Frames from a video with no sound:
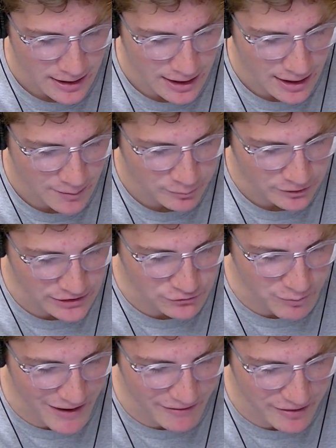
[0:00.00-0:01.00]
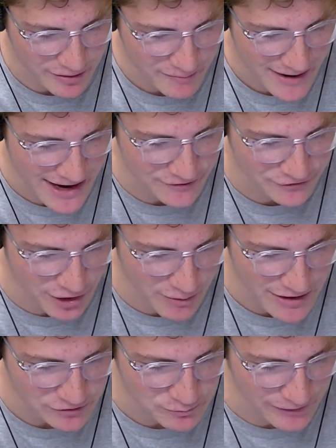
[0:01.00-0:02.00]
Please welcome, as
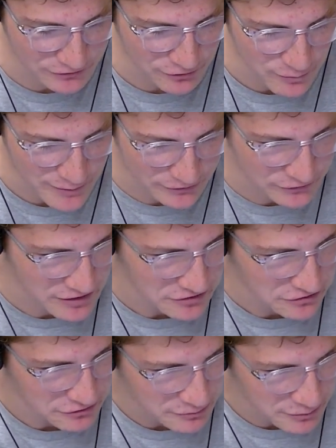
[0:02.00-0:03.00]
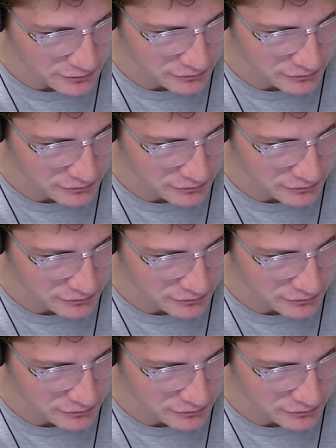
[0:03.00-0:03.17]
always, best of the business,